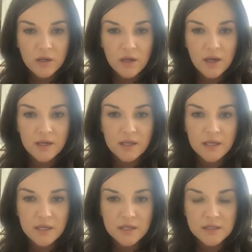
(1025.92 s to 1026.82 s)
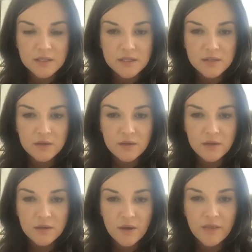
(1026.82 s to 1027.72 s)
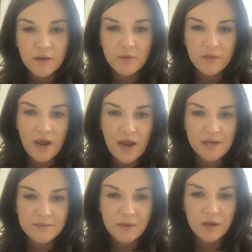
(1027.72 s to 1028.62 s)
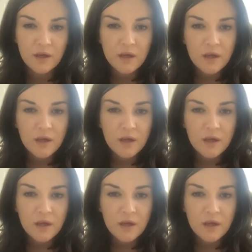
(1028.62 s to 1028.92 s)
and kids, I think, with asthma?